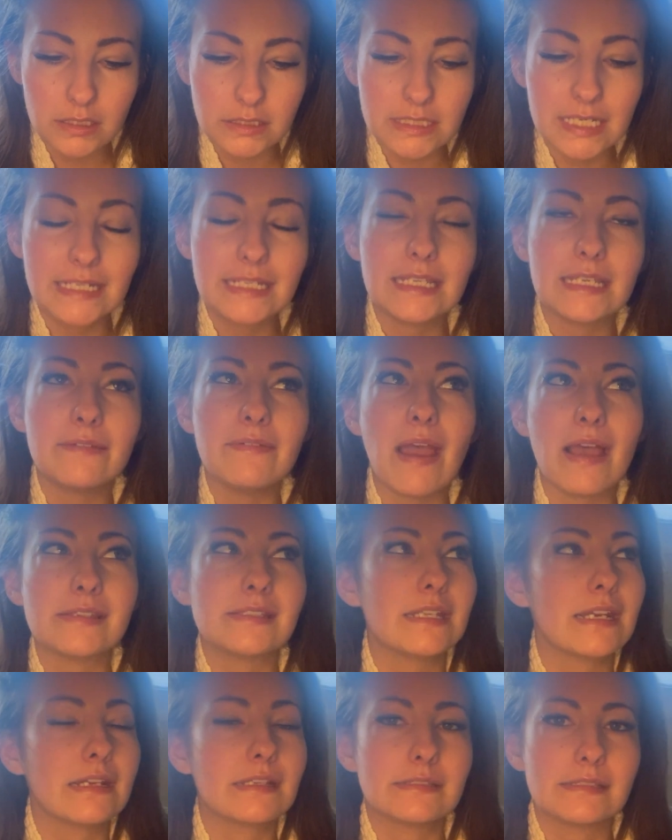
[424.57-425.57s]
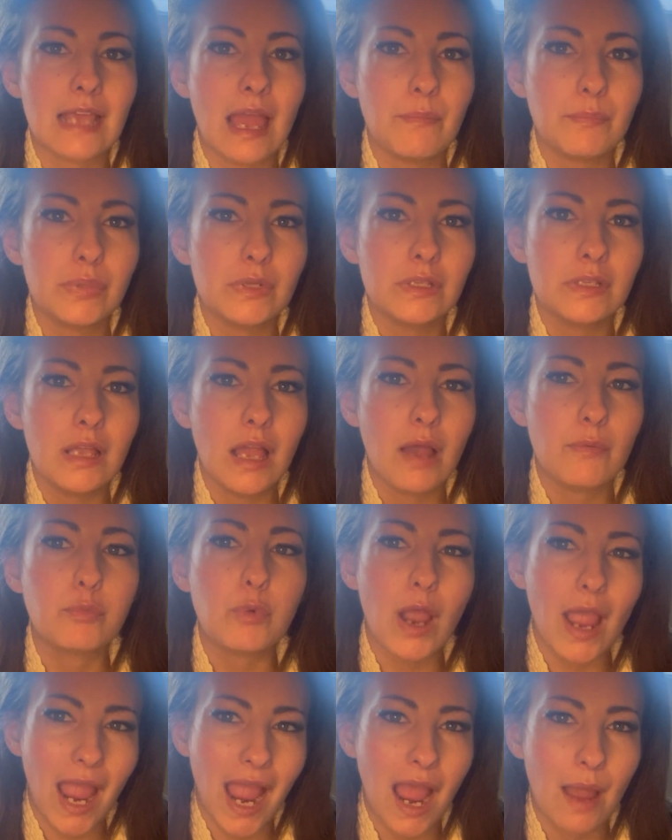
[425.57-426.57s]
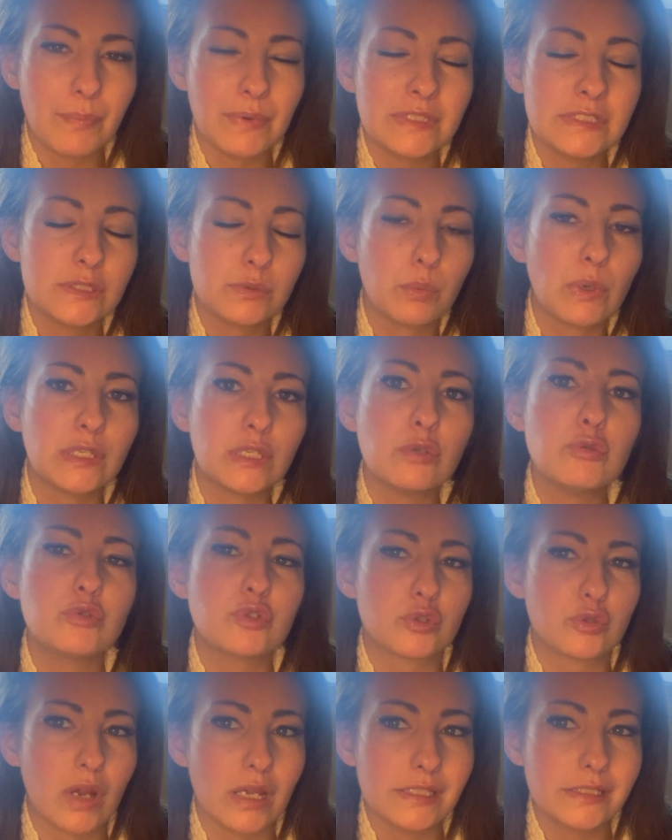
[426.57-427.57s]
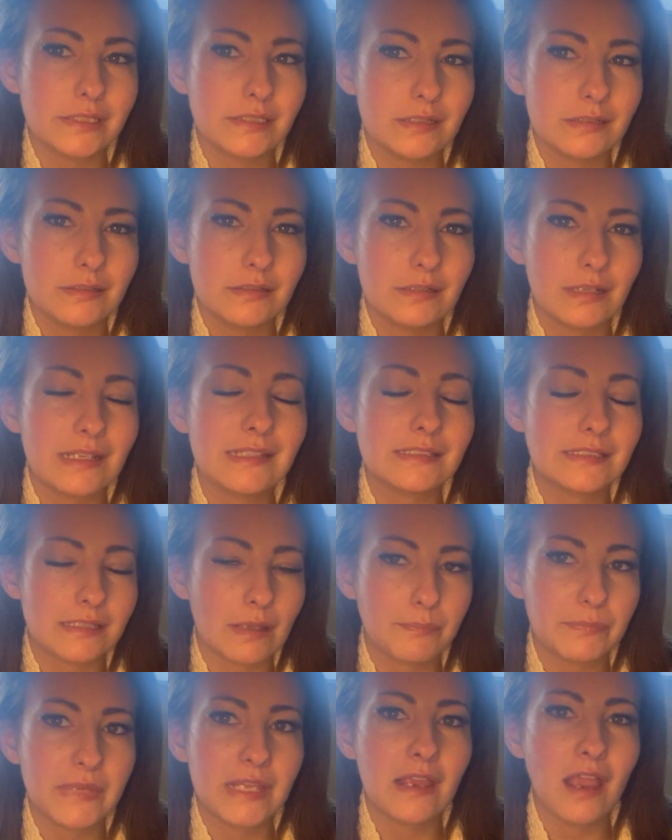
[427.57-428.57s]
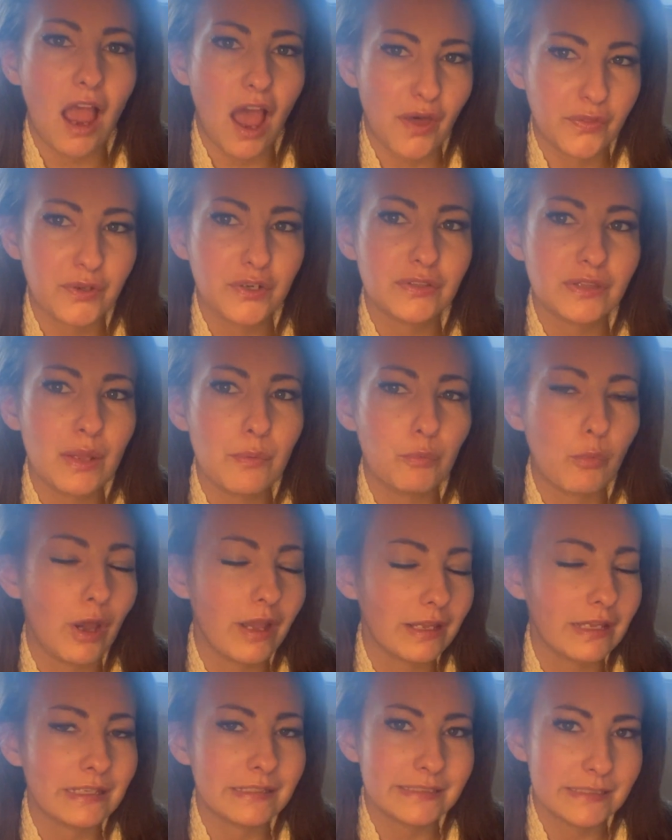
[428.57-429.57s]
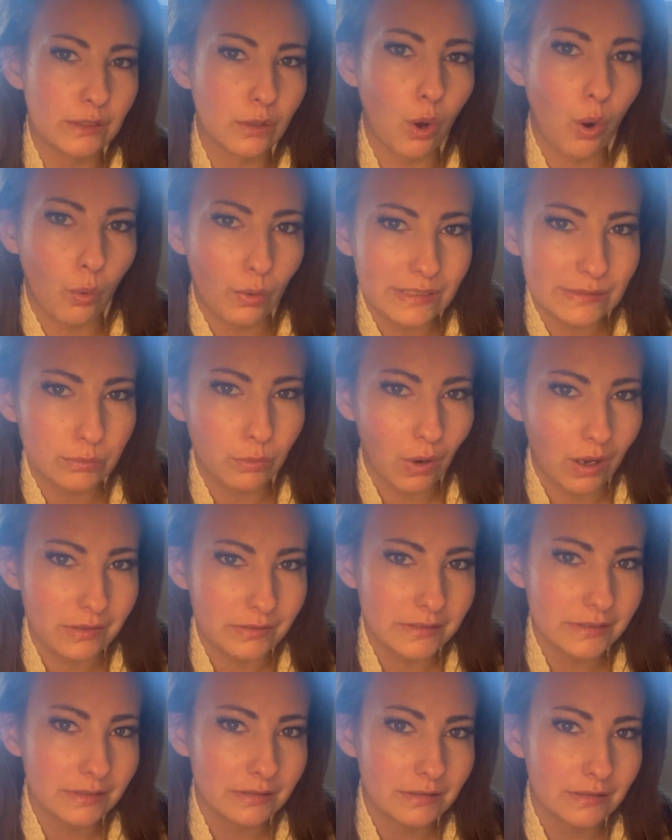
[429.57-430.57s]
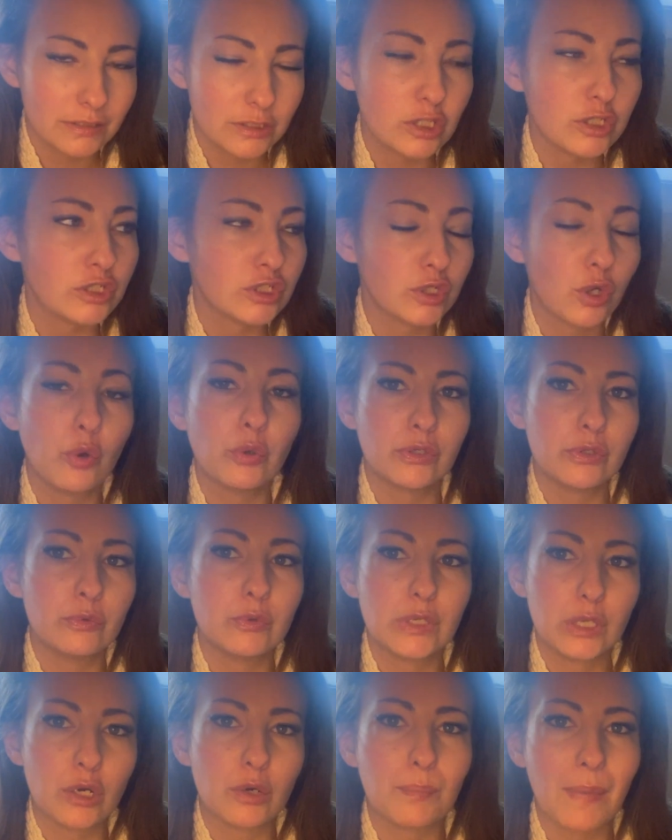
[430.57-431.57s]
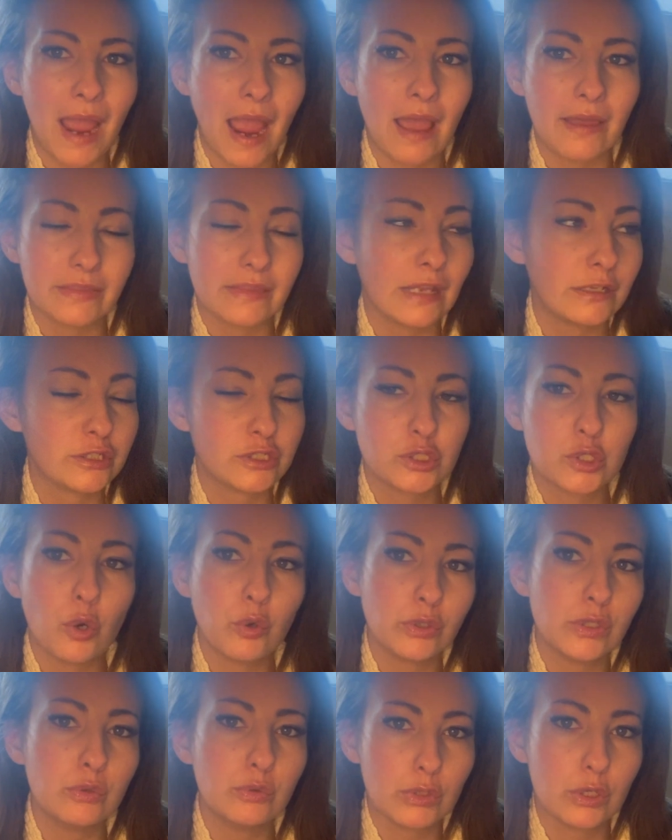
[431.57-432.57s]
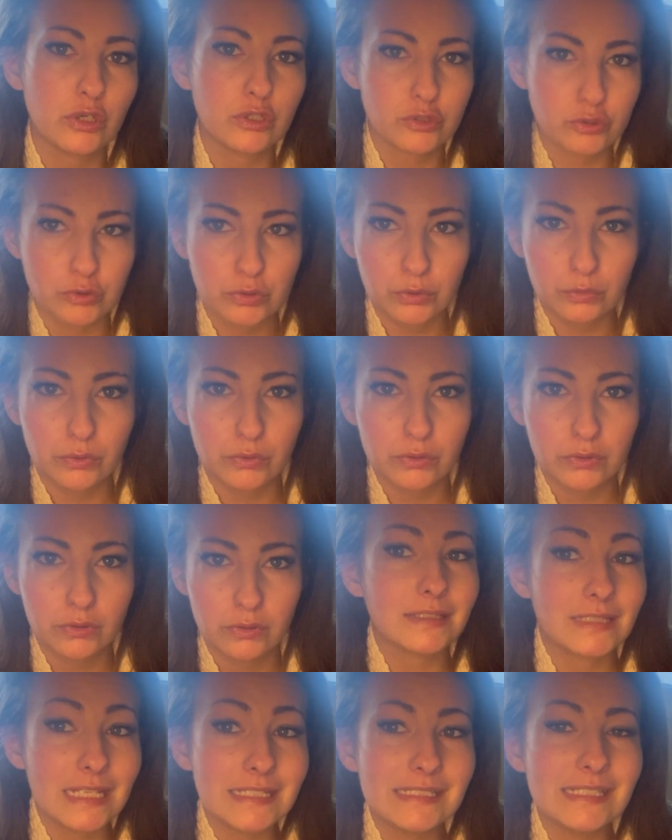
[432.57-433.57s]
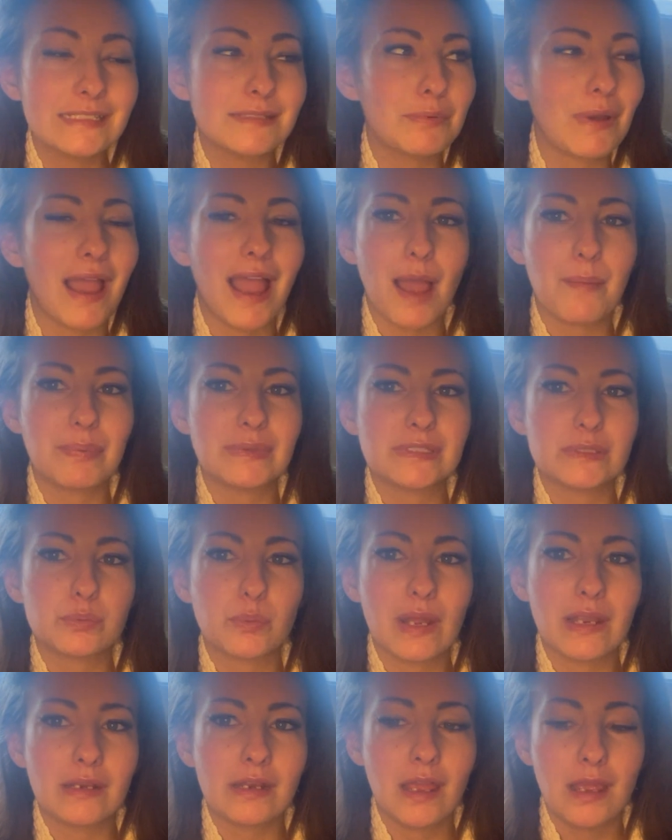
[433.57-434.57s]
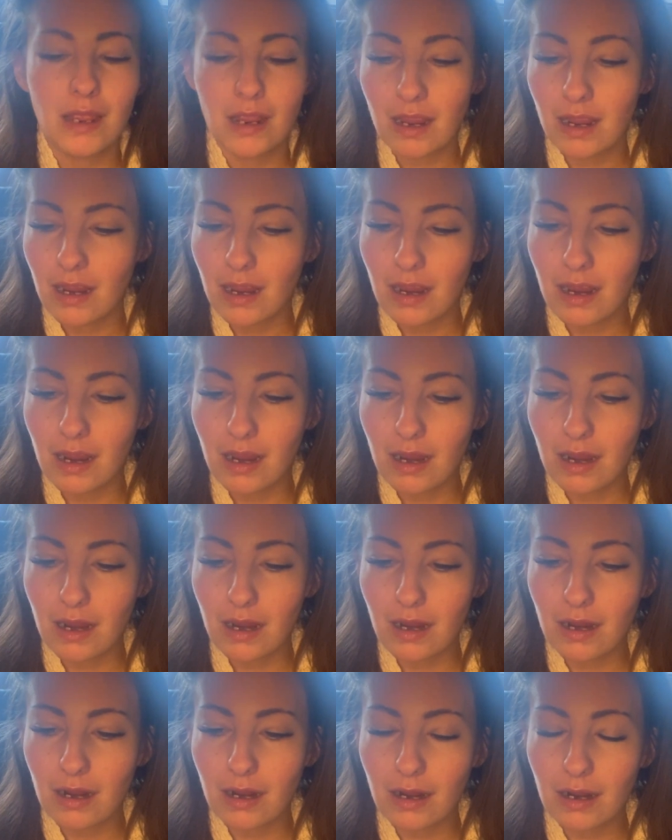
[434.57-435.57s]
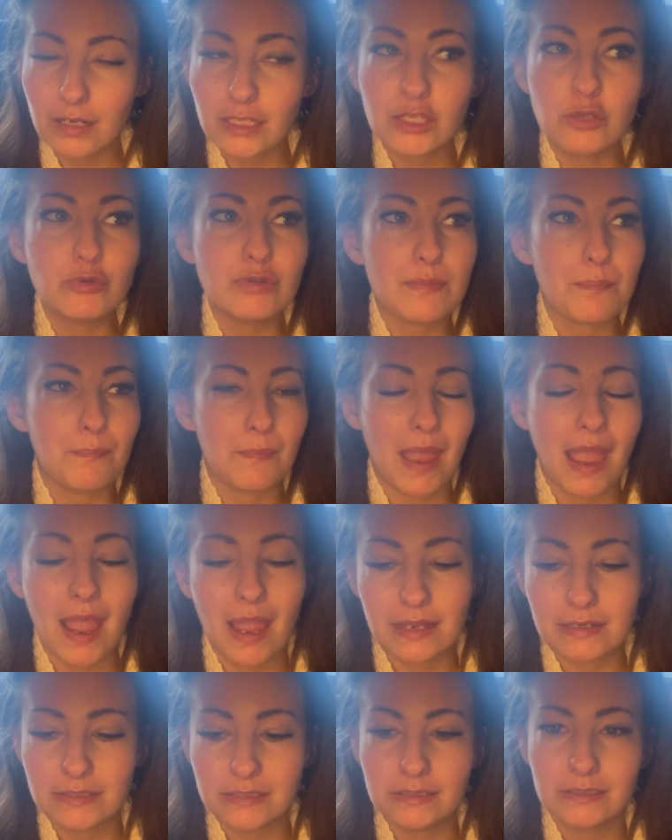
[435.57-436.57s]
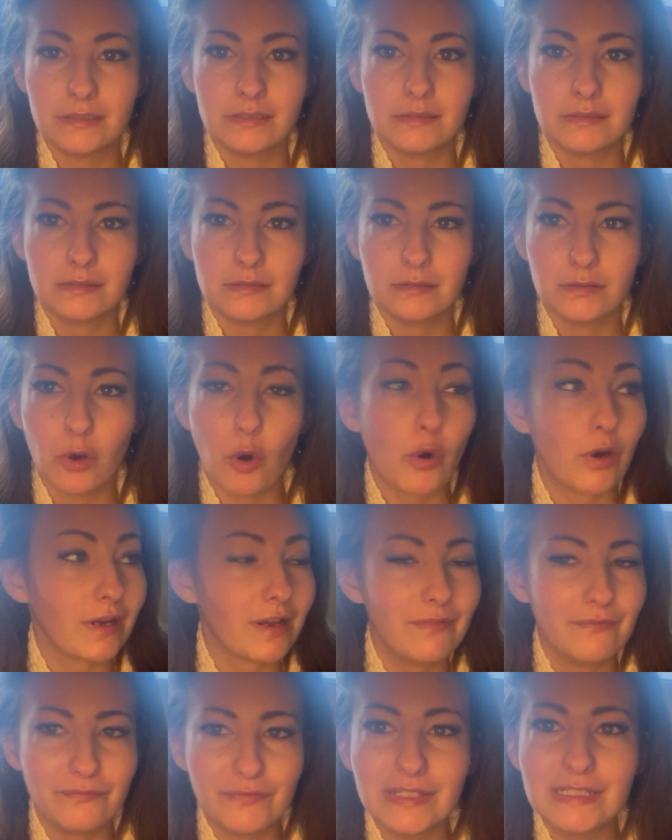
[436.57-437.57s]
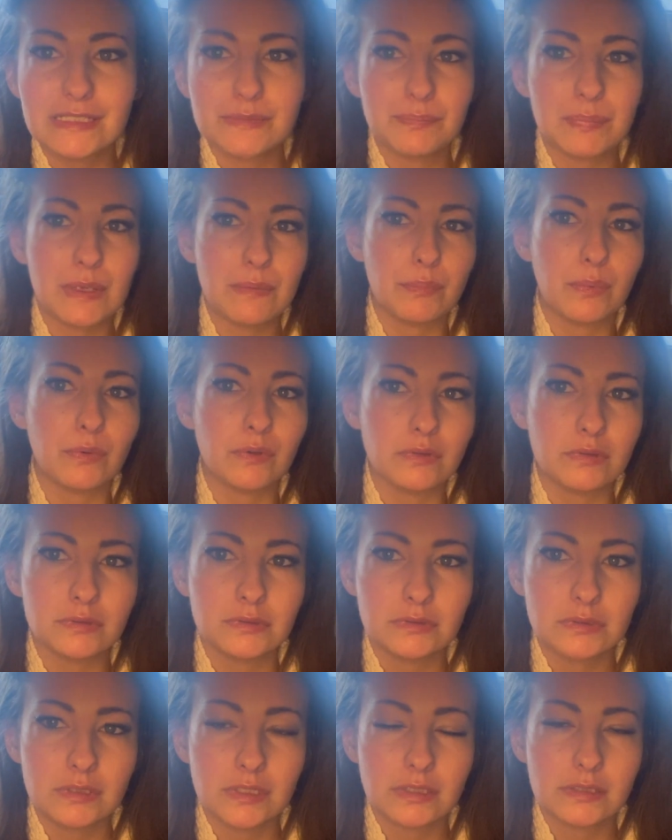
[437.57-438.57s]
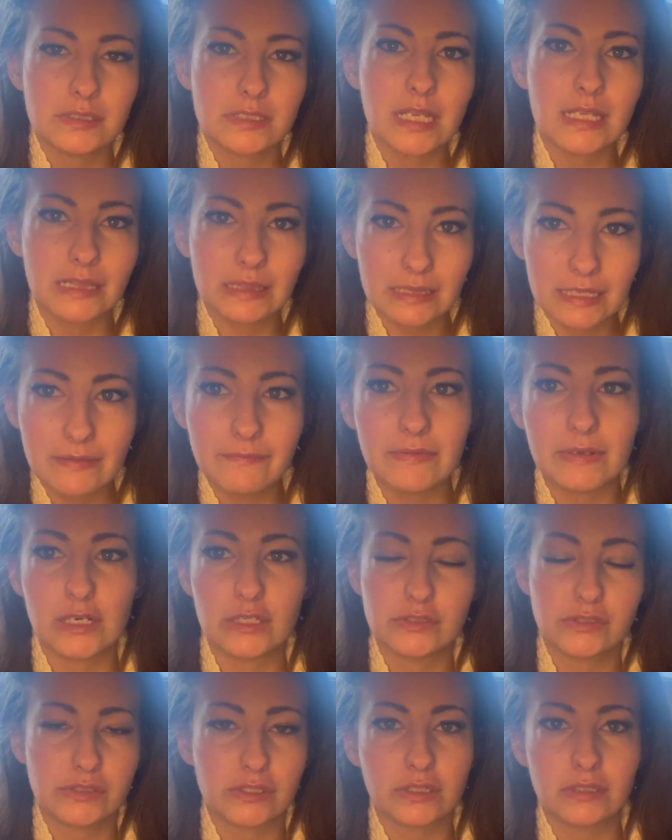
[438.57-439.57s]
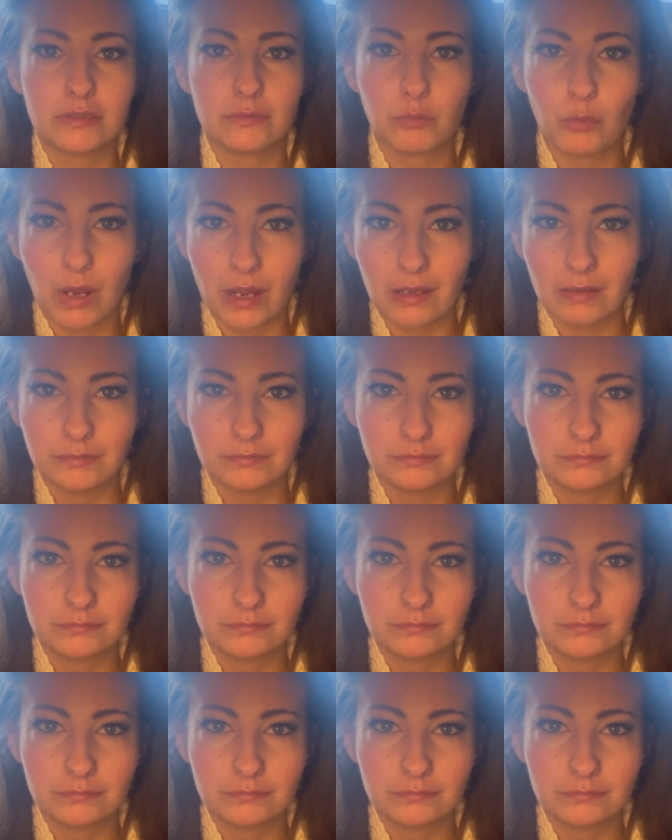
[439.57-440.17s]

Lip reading: to give as an example of what happens when you trust in something other than what is and always was, to show you your path and show you your truth. This is what happens when you demand or convince people to live in a certain way